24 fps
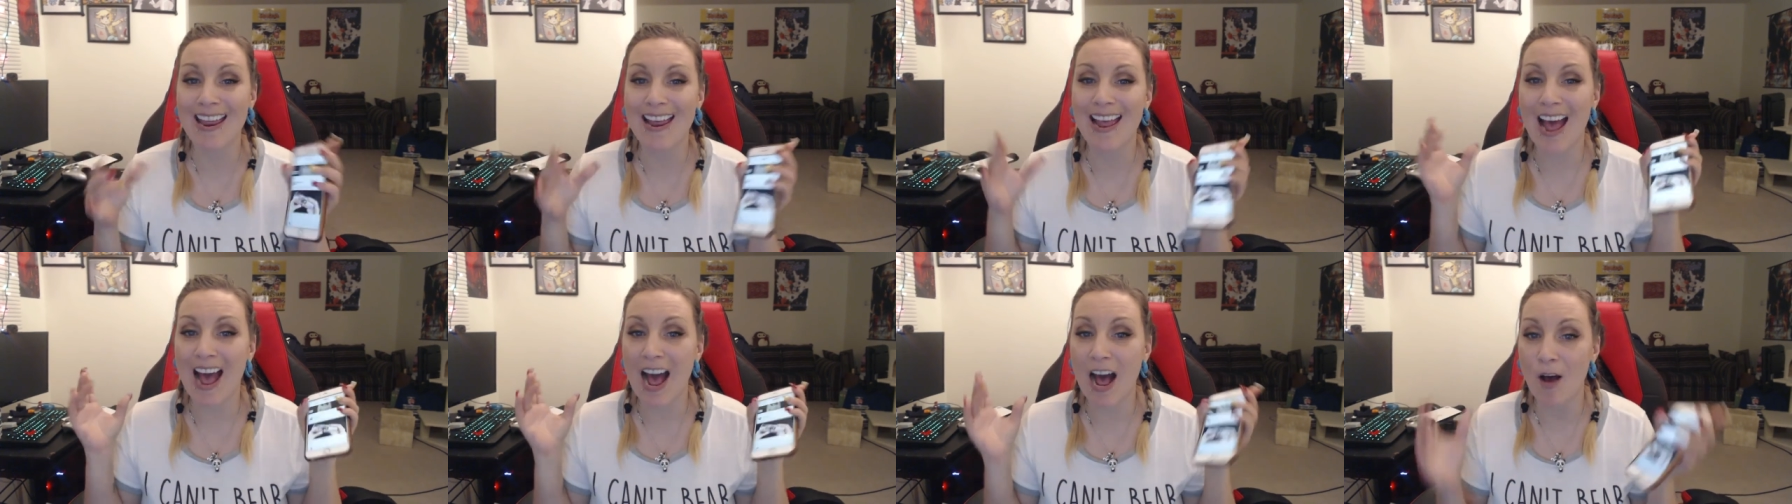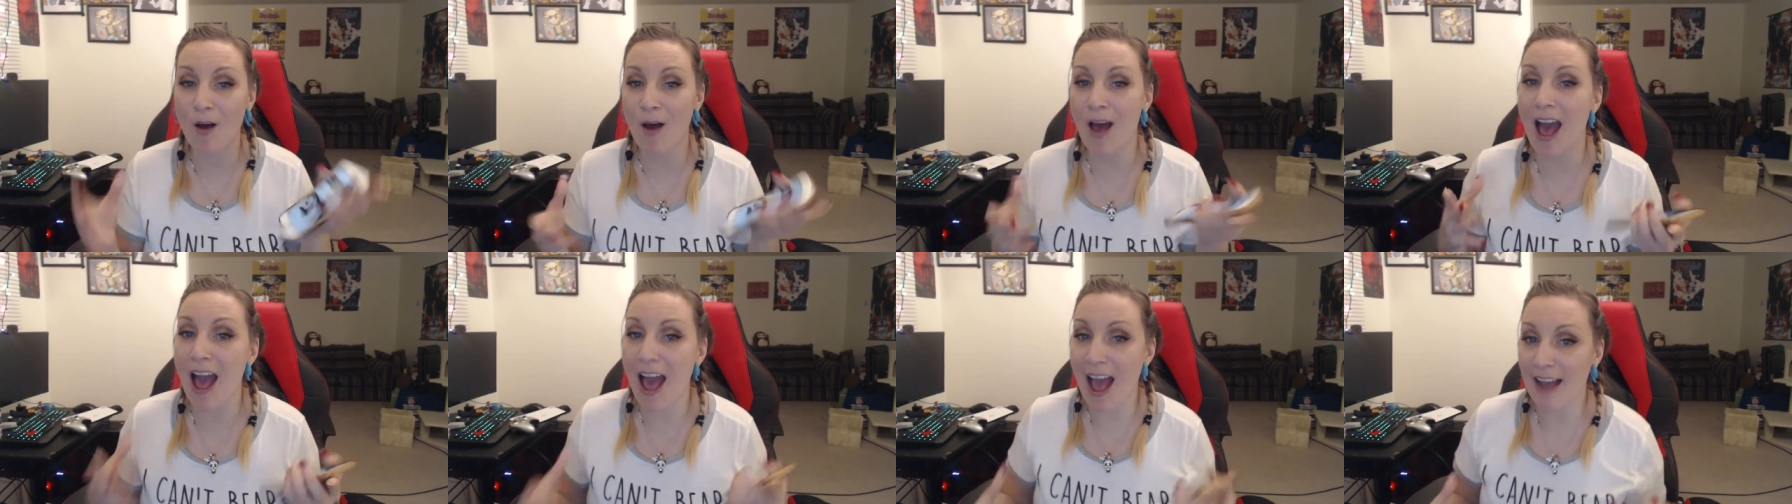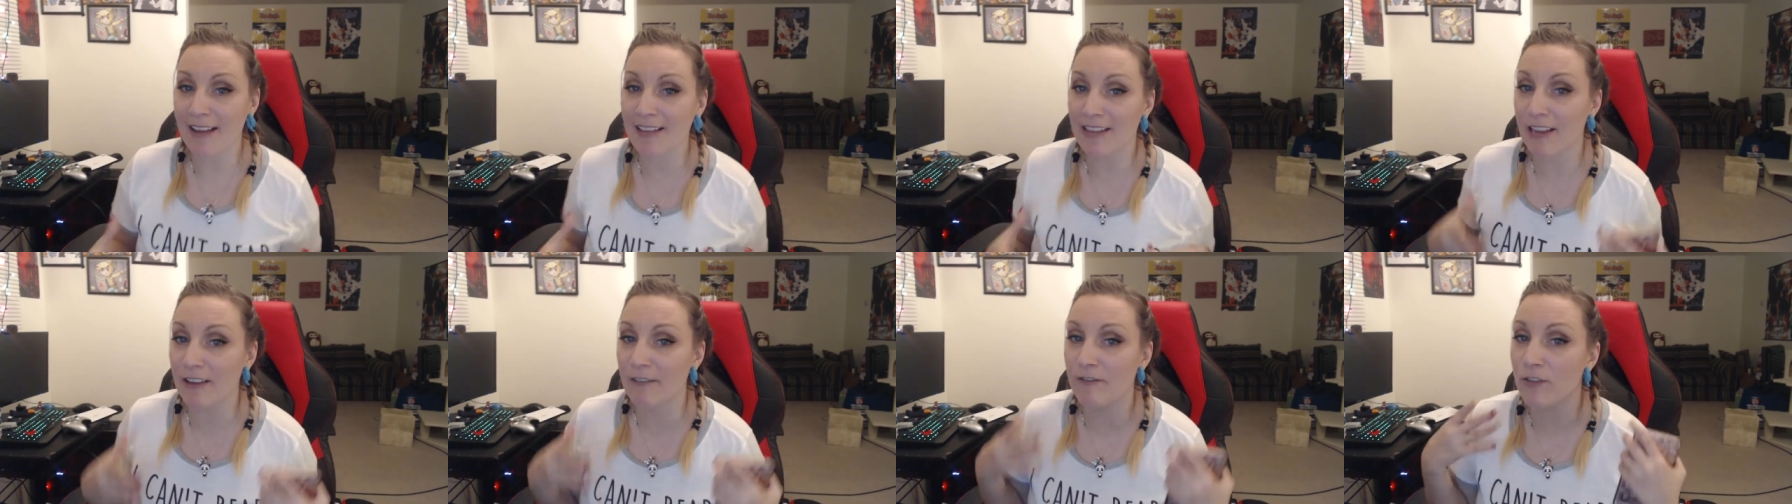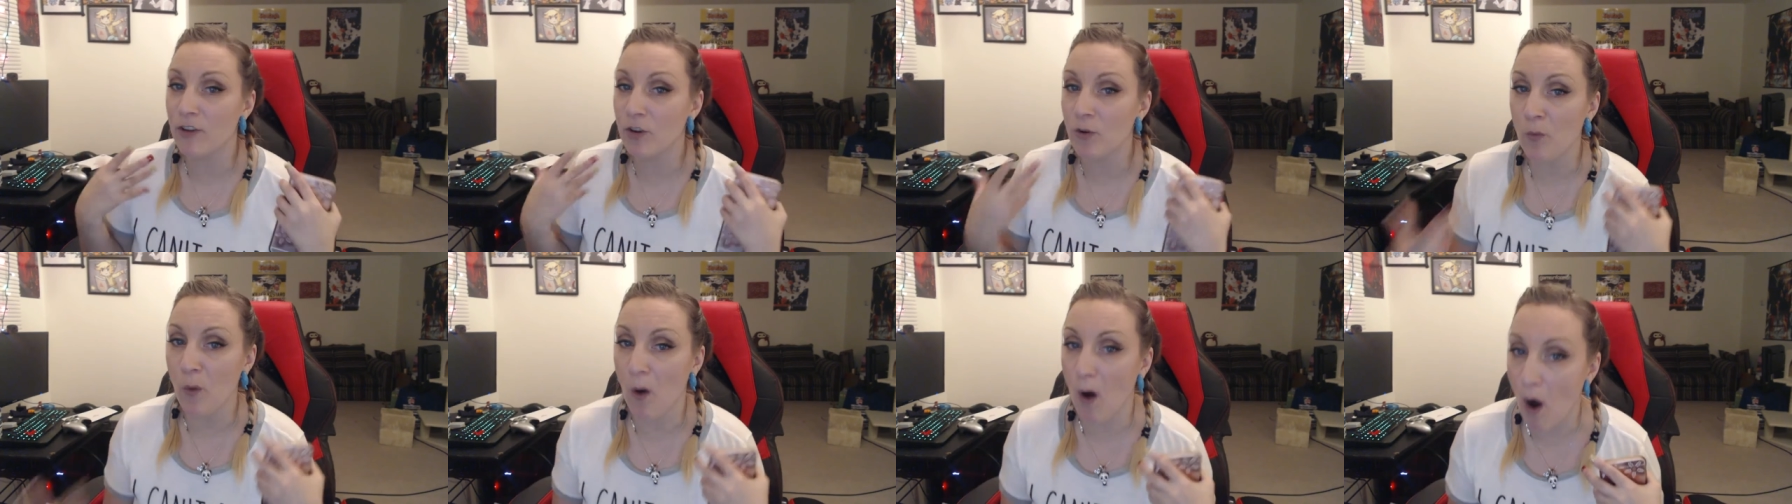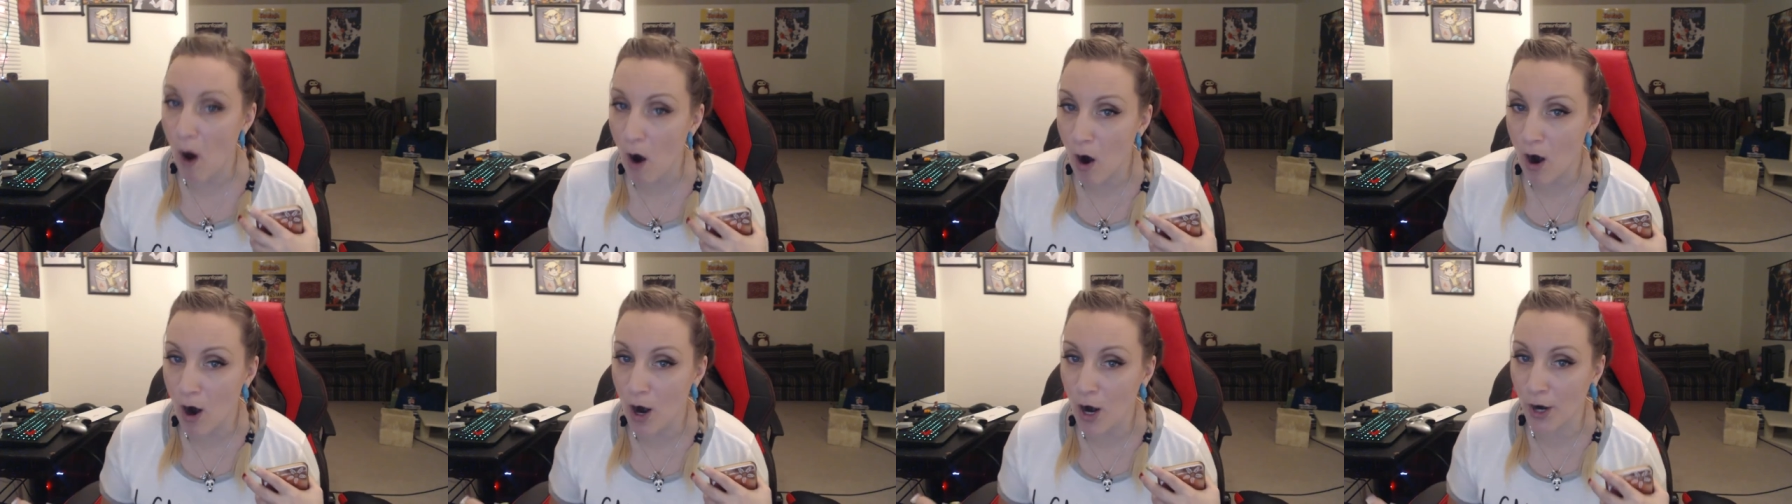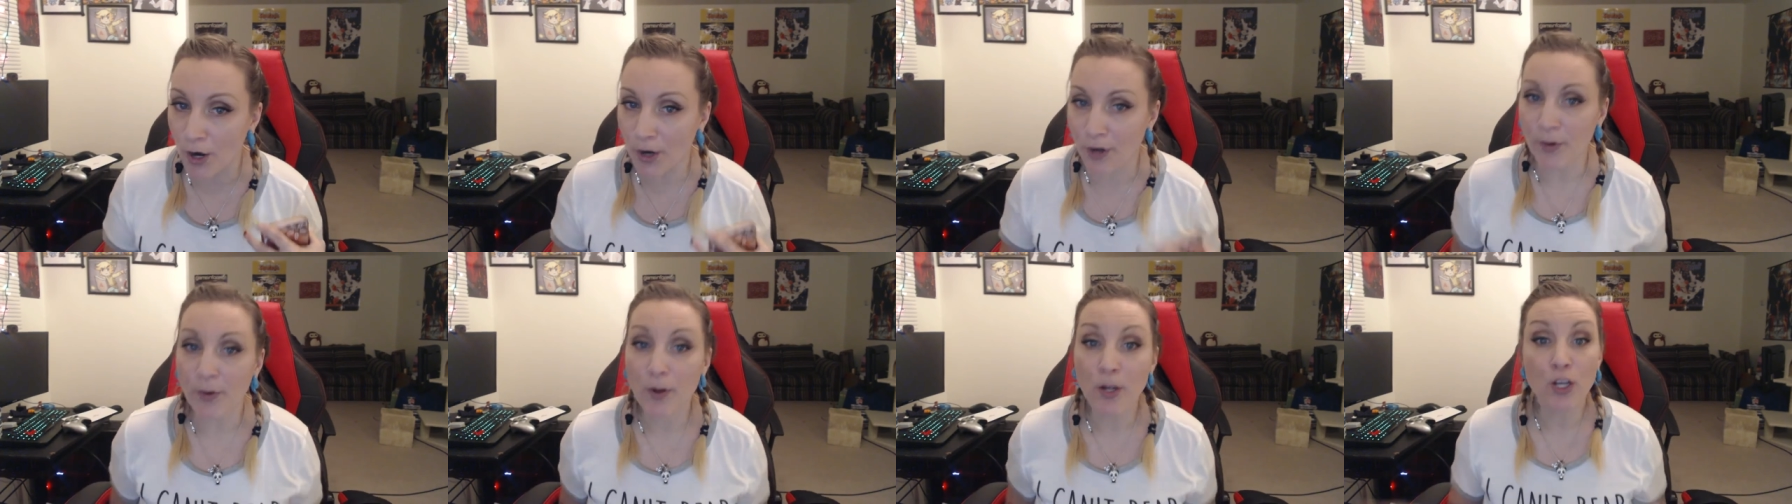how active you
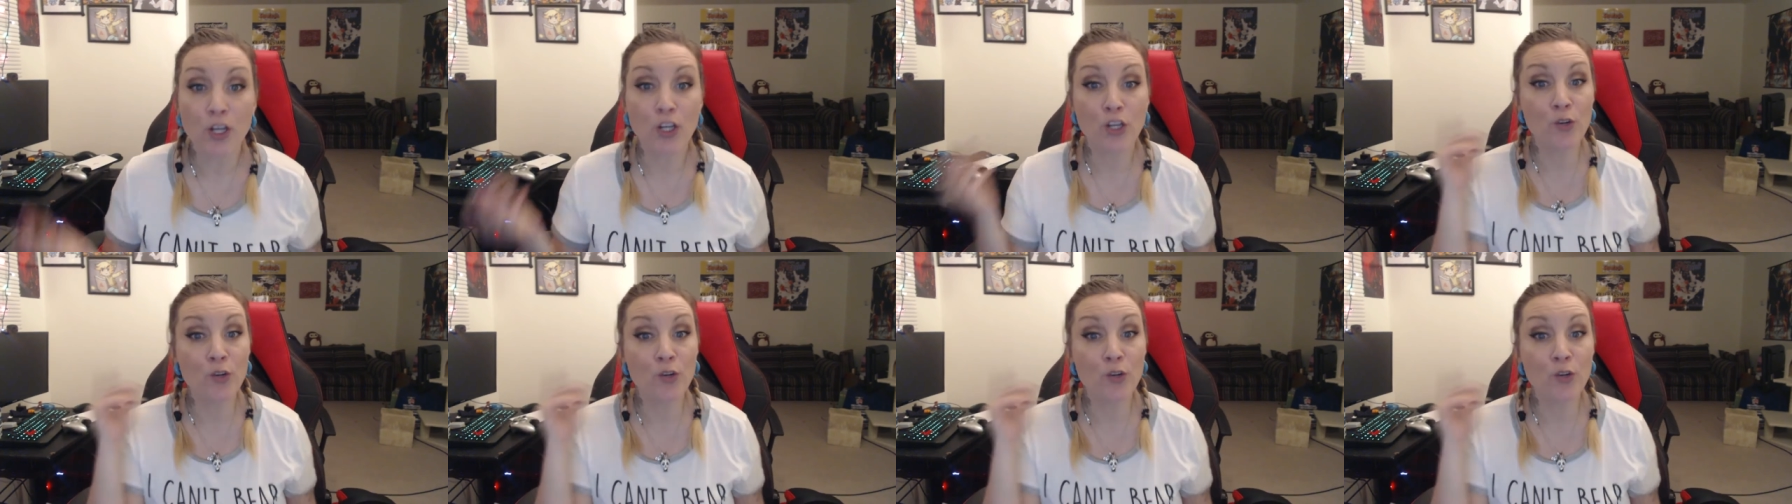are